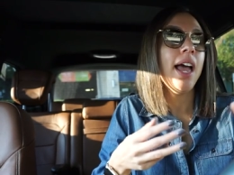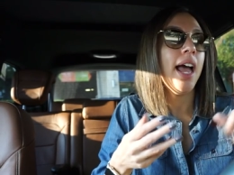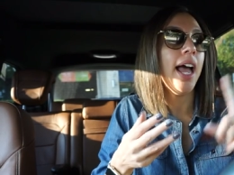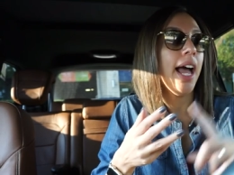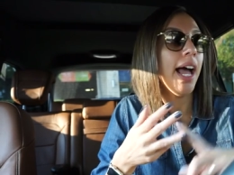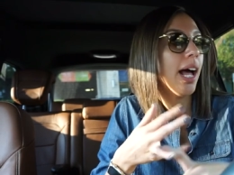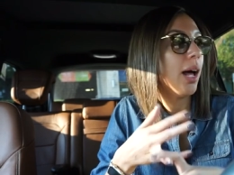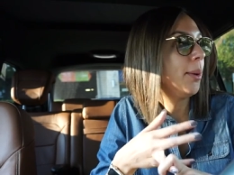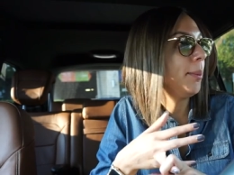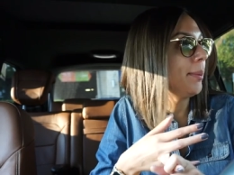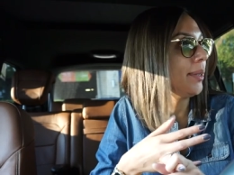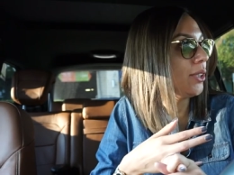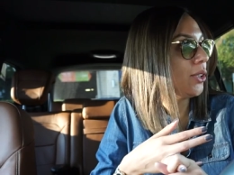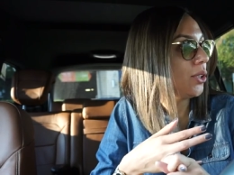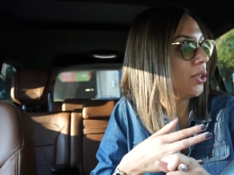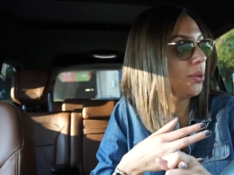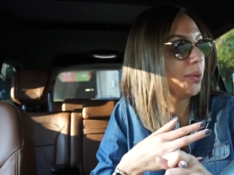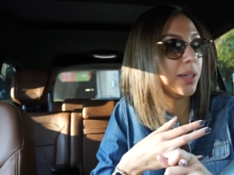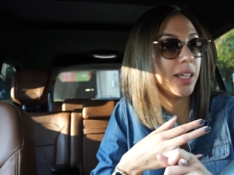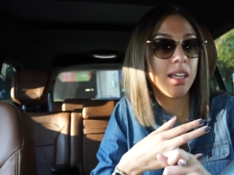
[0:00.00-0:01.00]
how
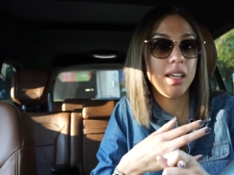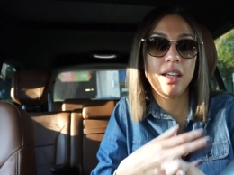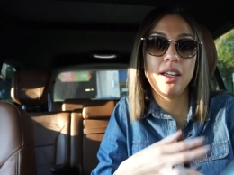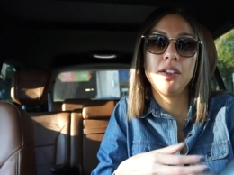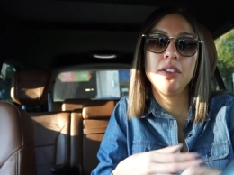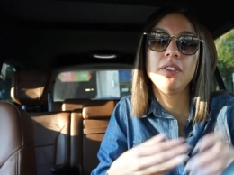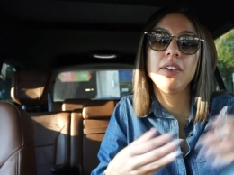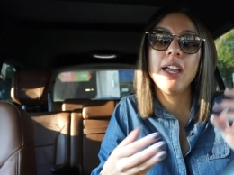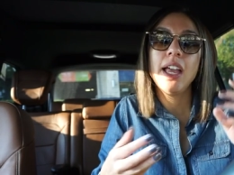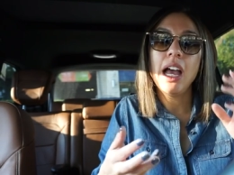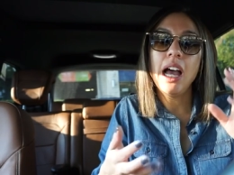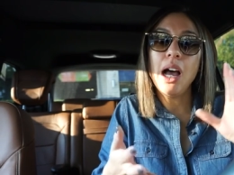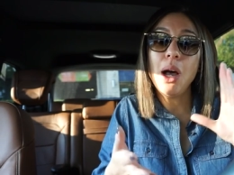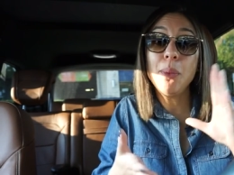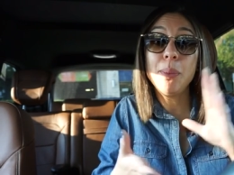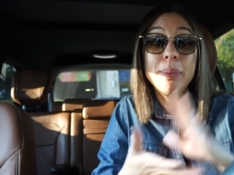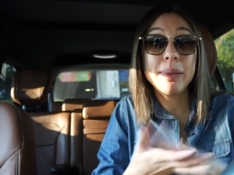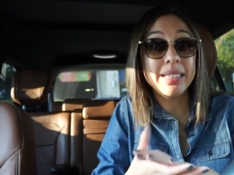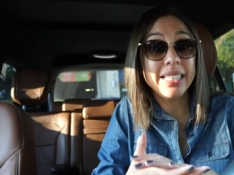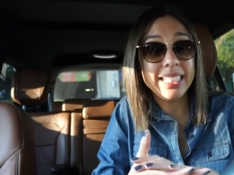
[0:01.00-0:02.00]
much you give,
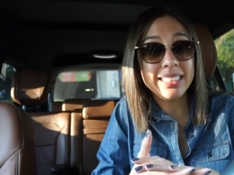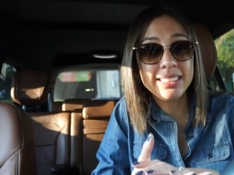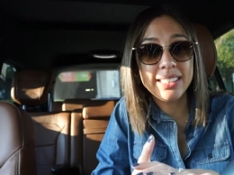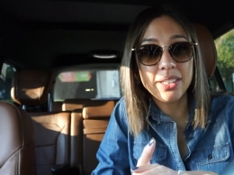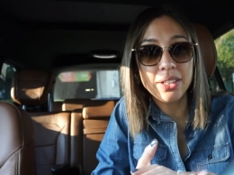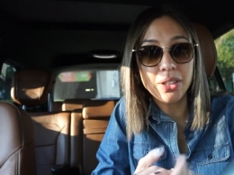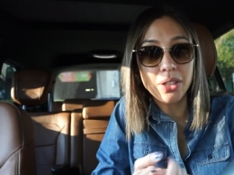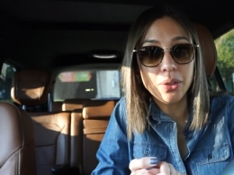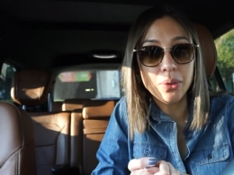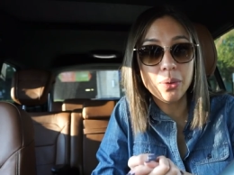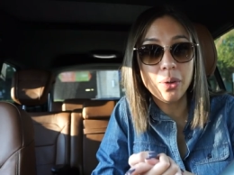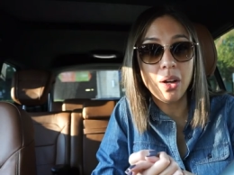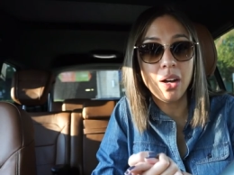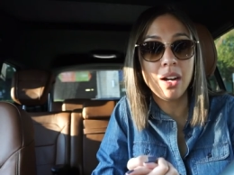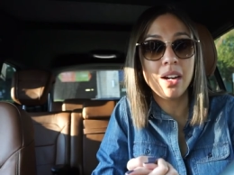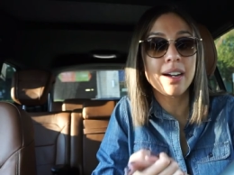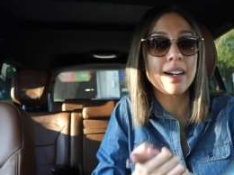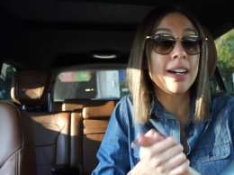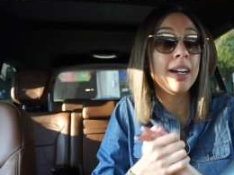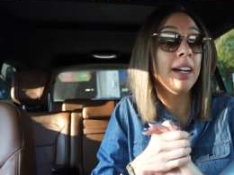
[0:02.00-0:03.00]
how pleasant you
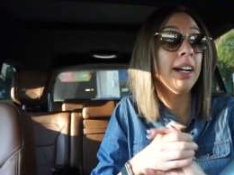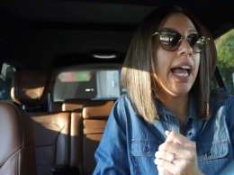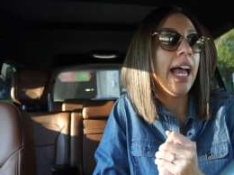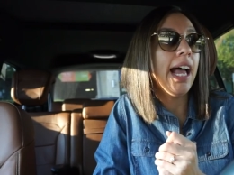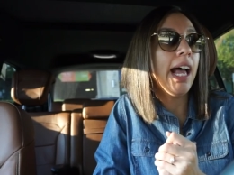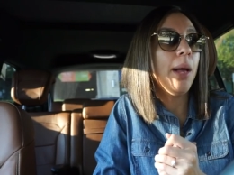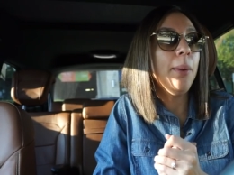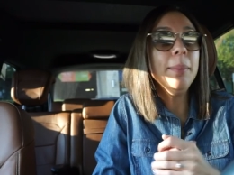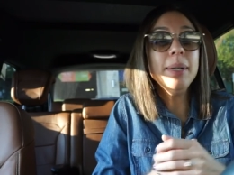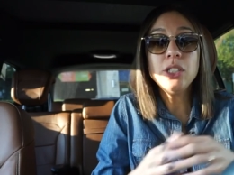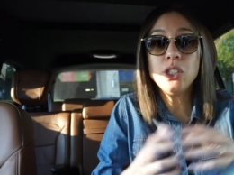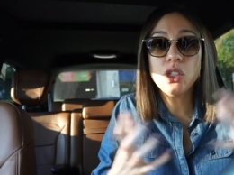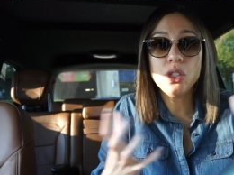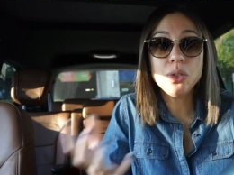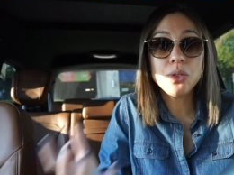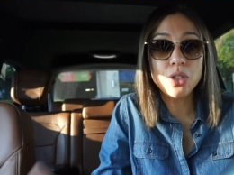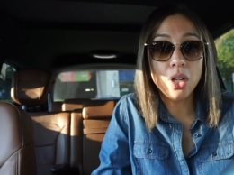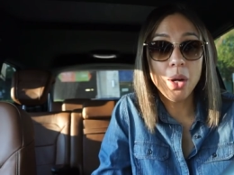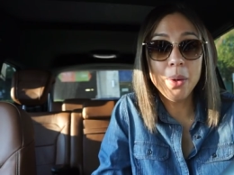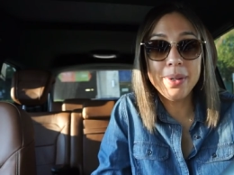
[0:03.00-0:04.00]
are, how much
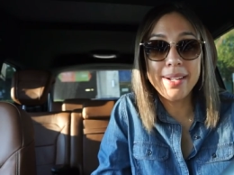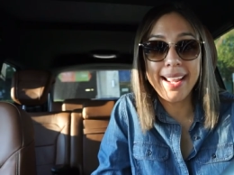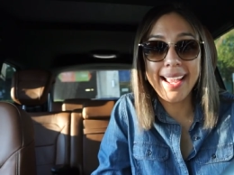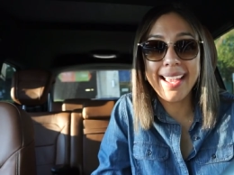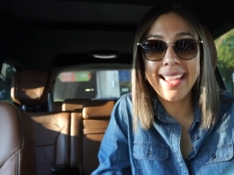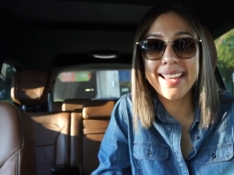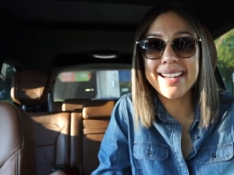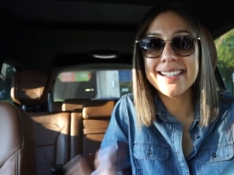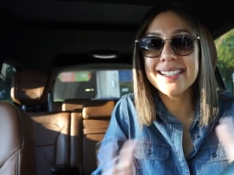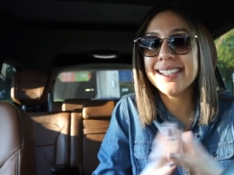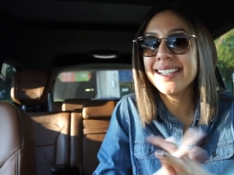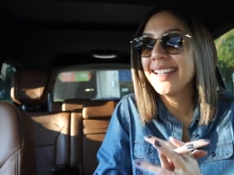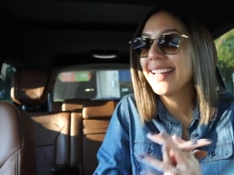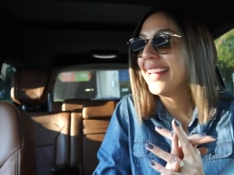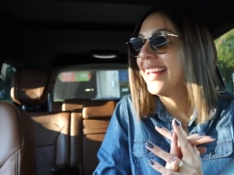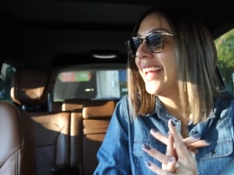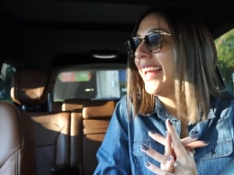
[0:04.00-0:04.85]
you donate,